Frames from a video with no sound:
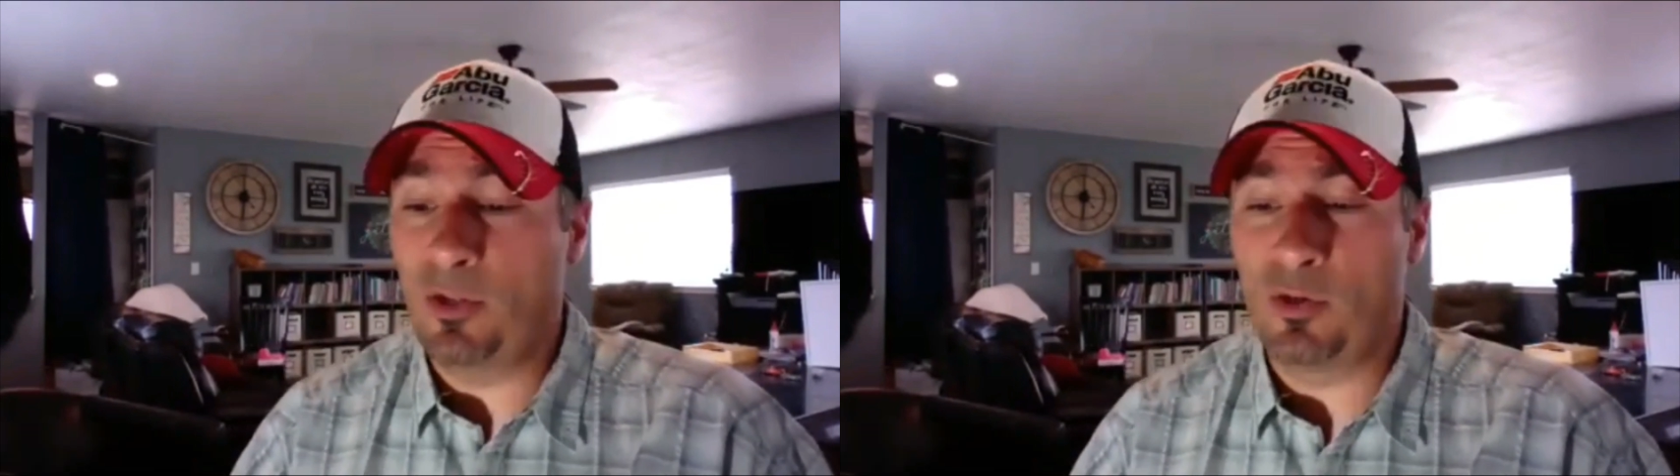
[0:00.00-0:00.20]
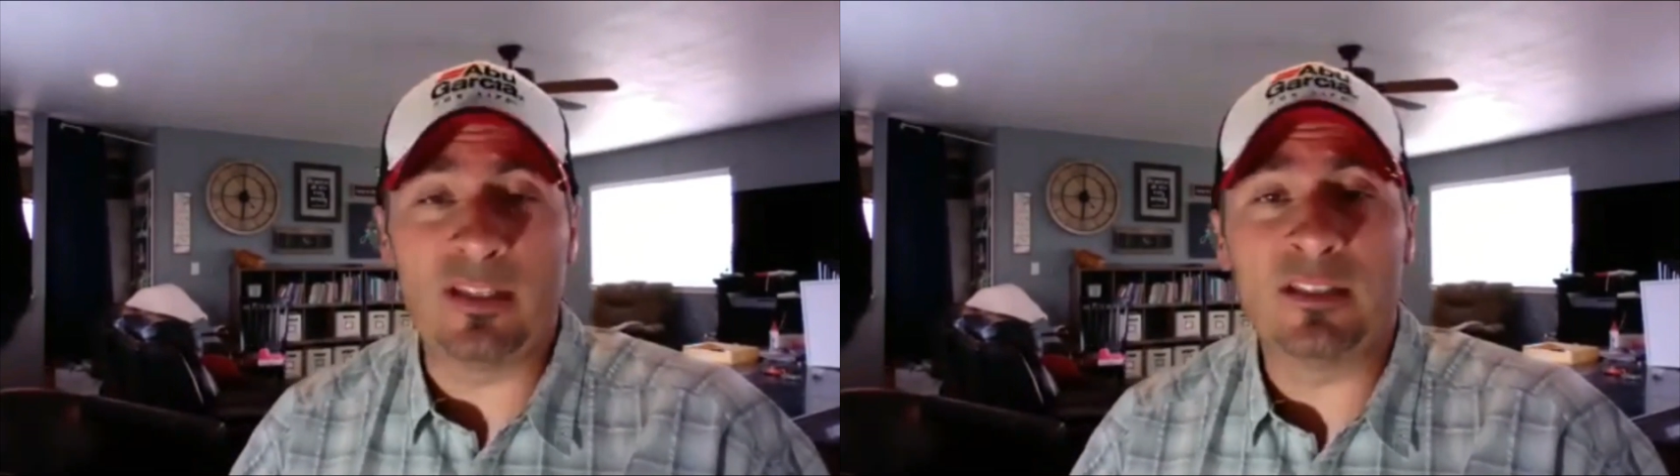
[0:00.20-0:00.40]

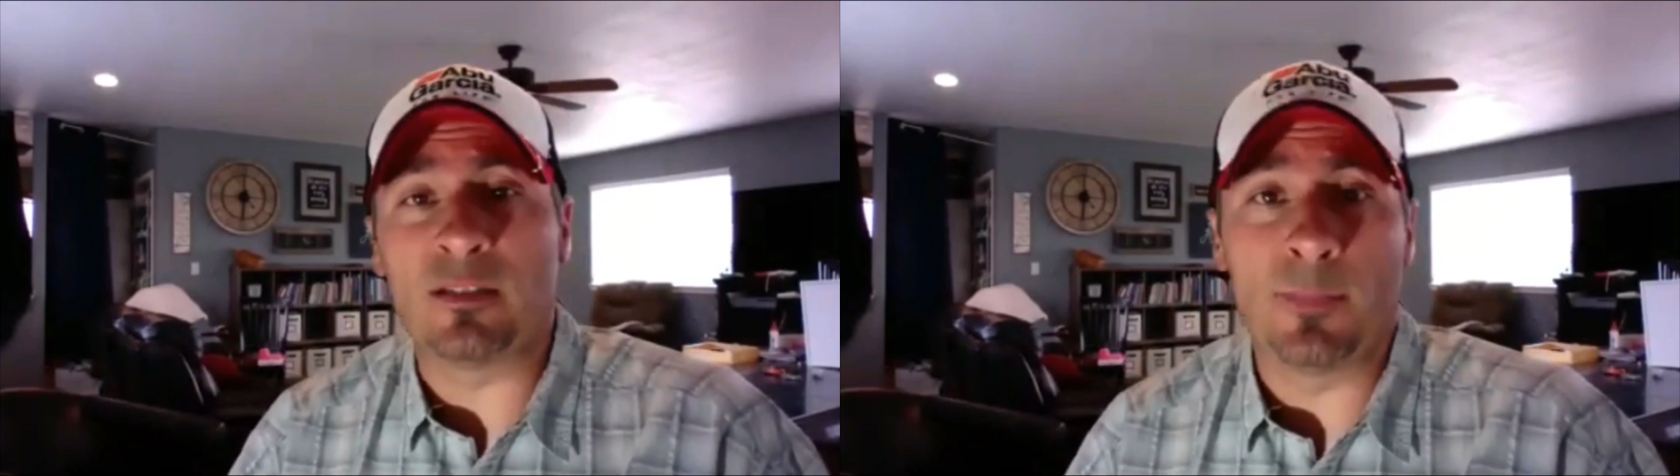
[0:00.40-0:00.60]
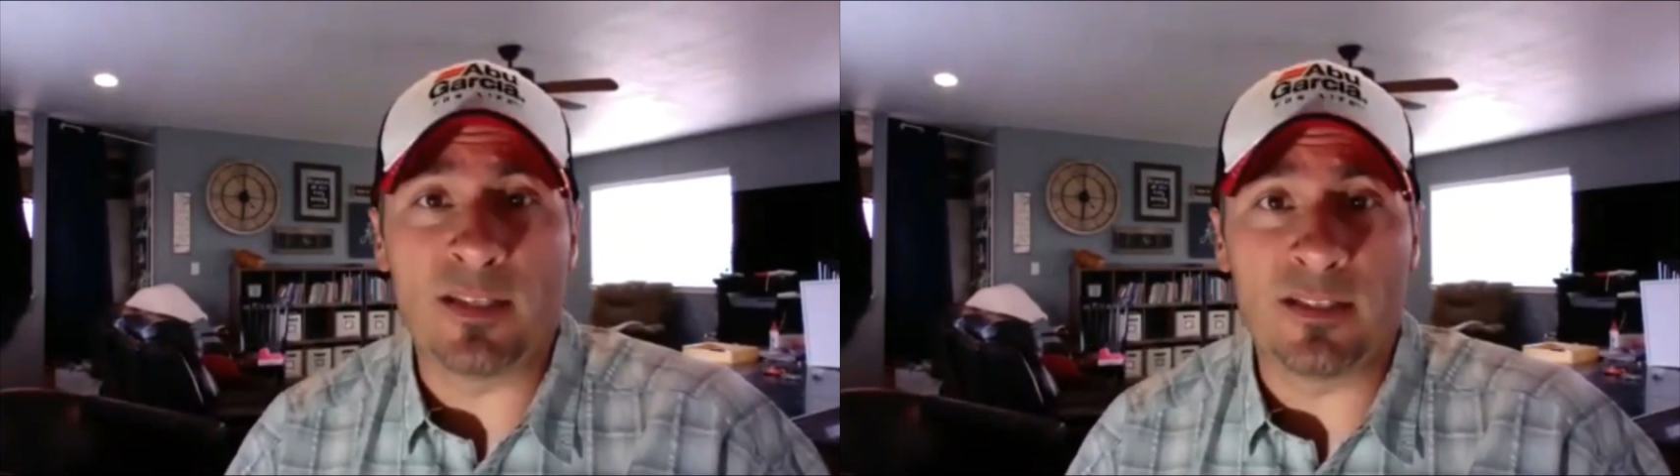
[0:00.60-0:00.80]
into some of
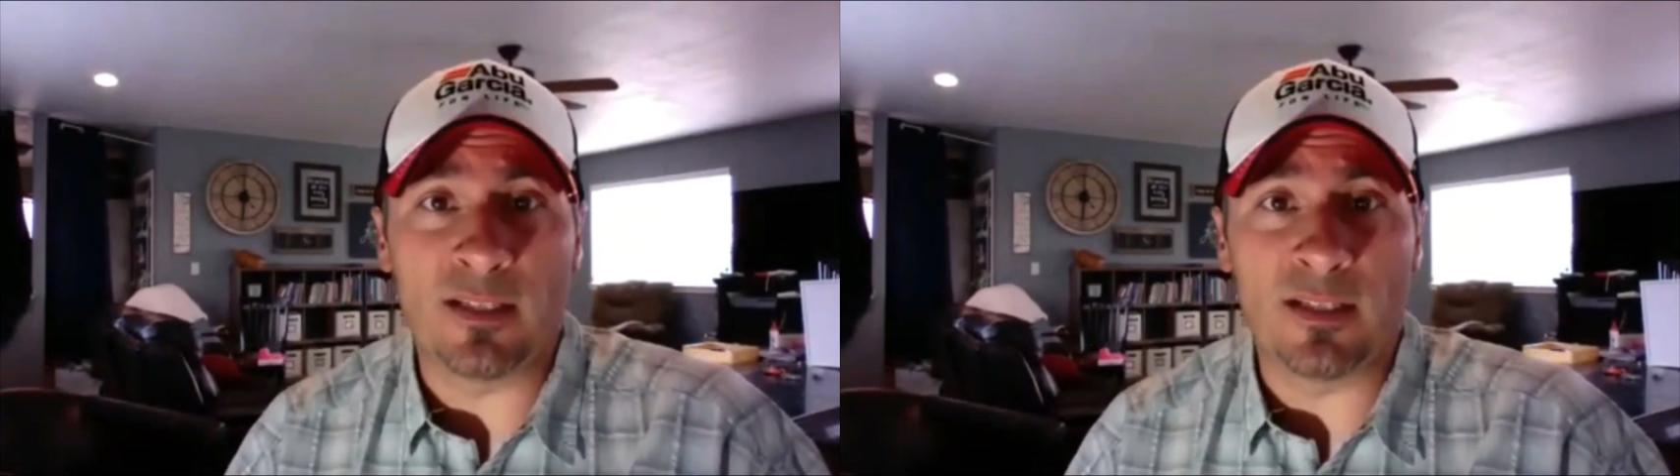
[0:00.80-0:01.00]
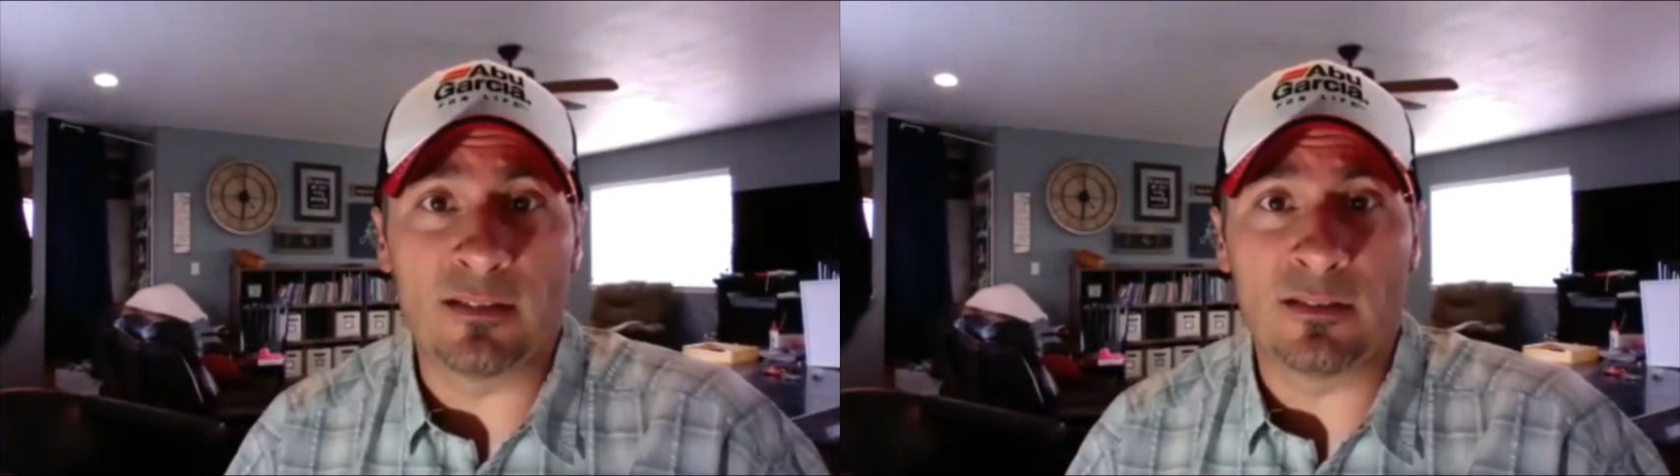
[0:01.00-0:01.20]
these things
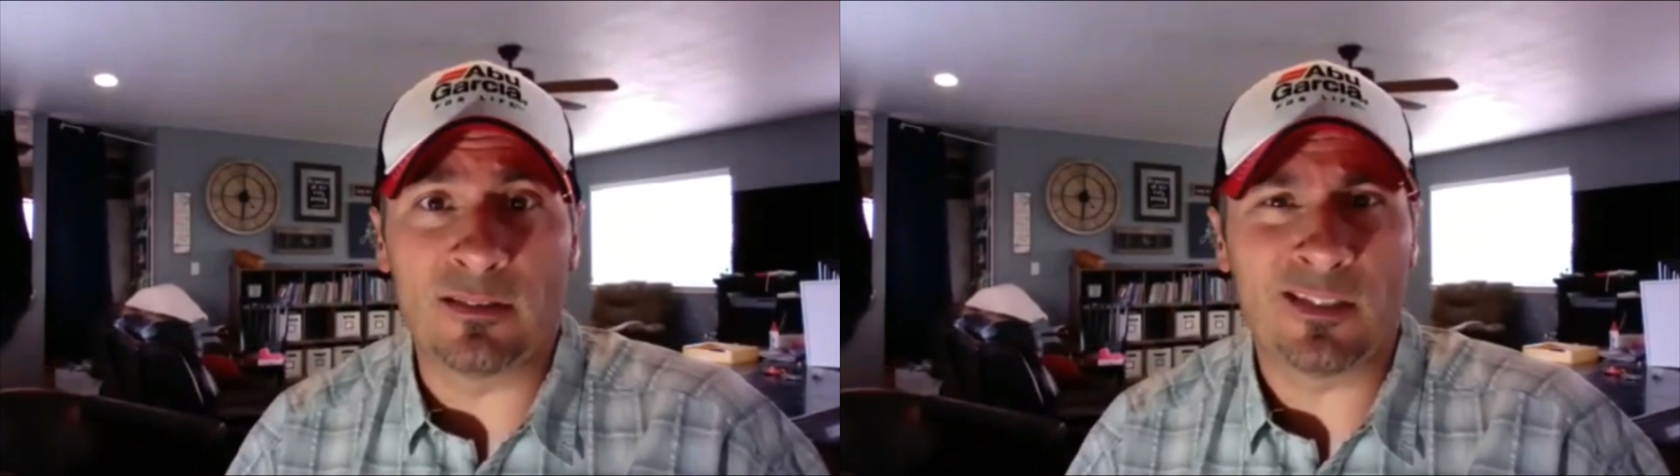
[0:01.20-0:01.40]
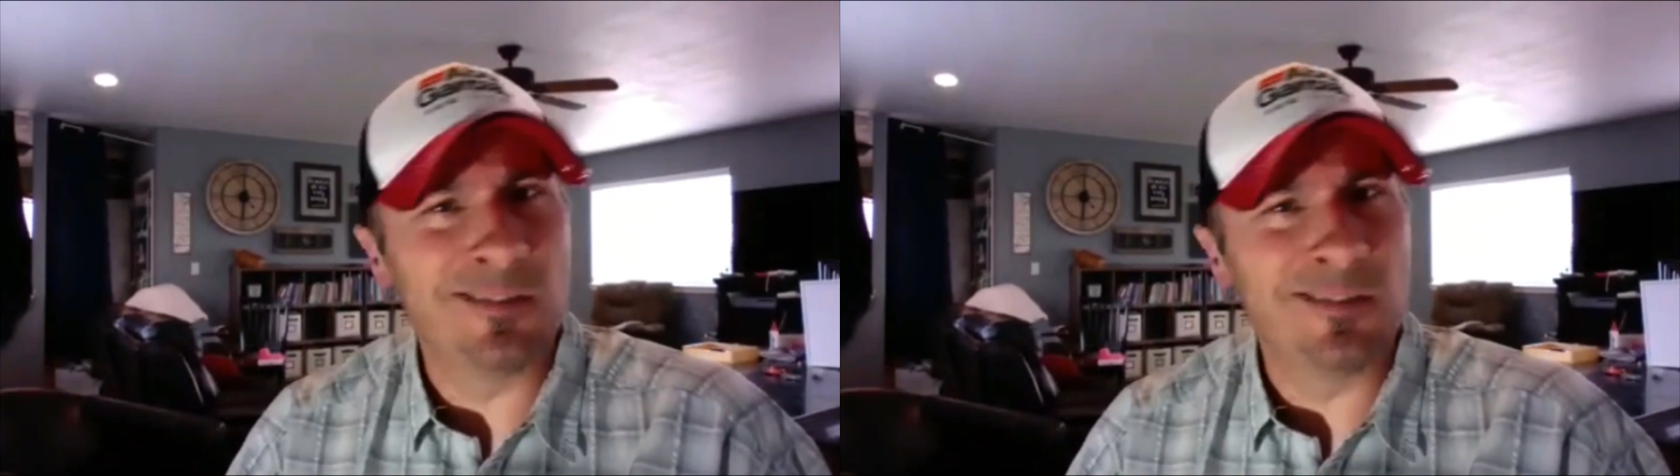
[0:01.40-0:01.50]
and see,